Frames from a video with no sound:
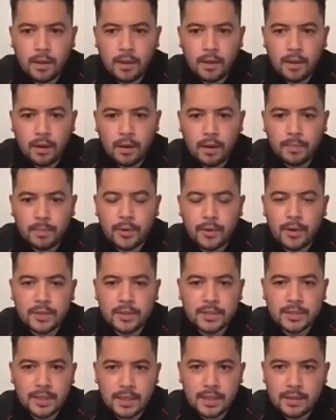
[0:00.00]
I
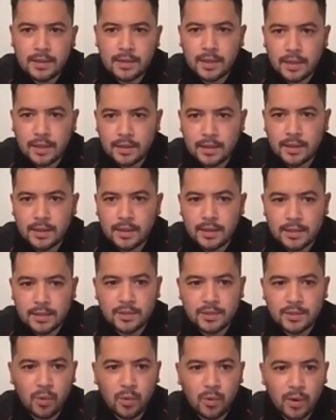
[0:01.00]
personally think that
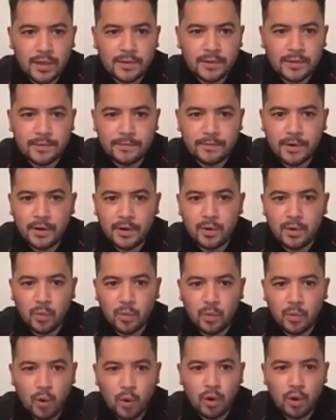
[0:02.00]
it's always very
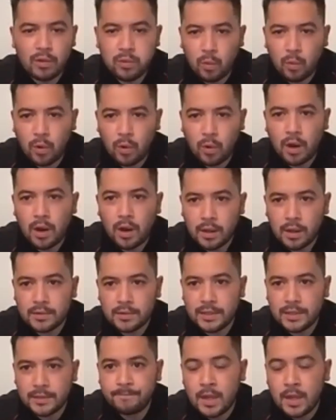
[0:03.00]
worthwhile
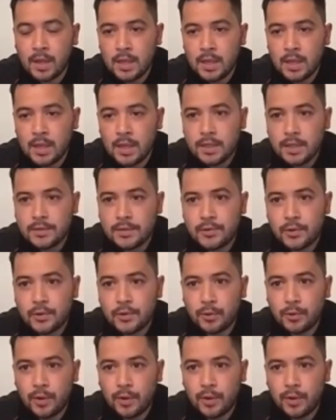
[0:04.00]
to
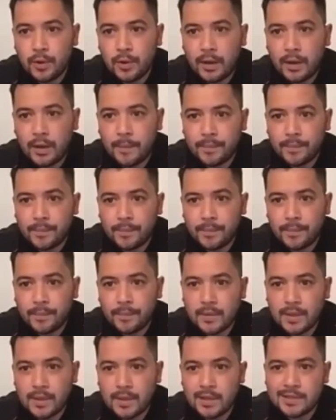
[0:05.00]
hear
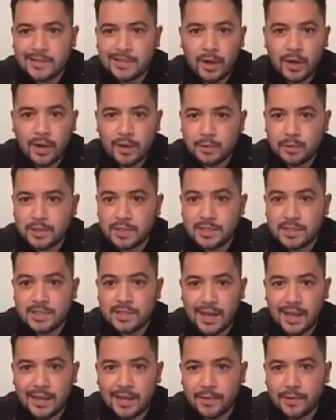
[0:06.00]
someone else's
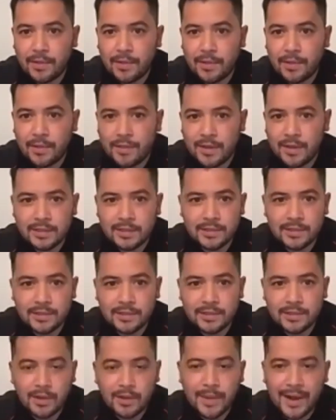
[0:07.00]
slant on things, no
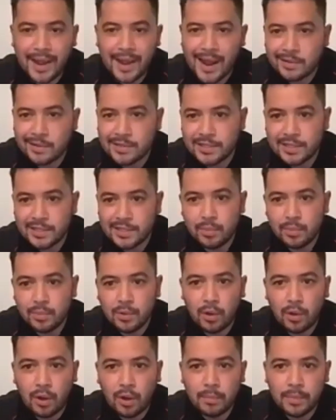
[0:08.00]
matter how simple or
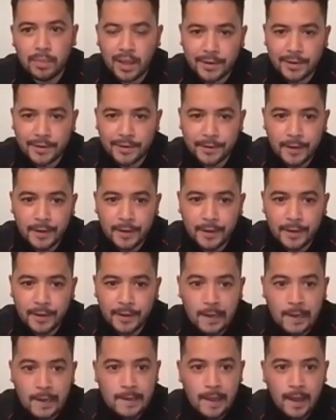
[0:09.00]
complicated.
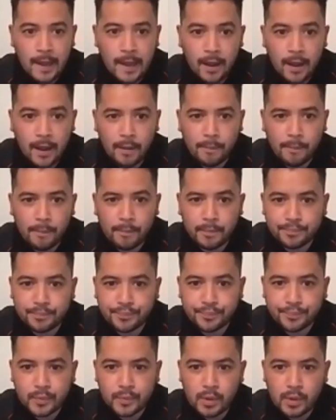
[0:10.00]

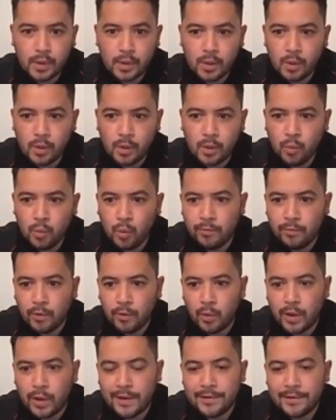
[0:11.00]
We've
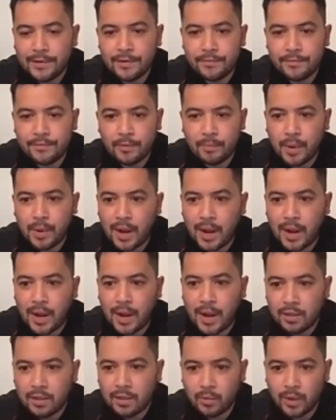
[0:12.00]
all had different
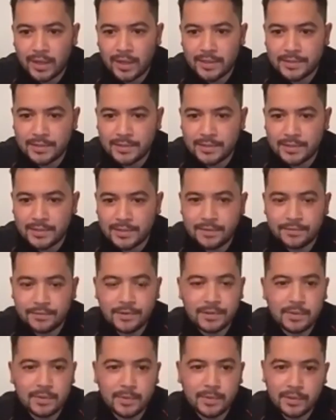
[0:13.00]
pathways and different
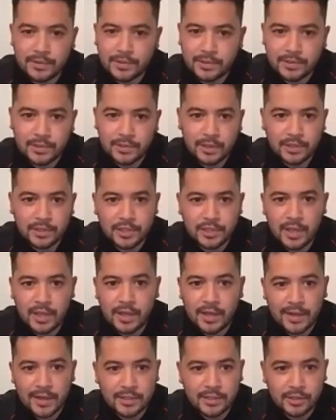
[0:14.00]
experiences, so to share
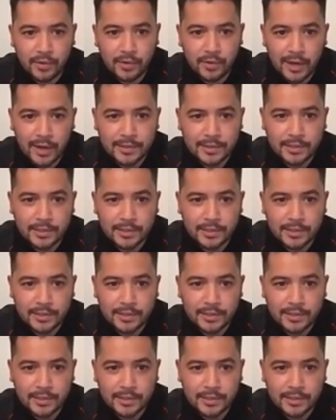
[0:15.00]
that's great.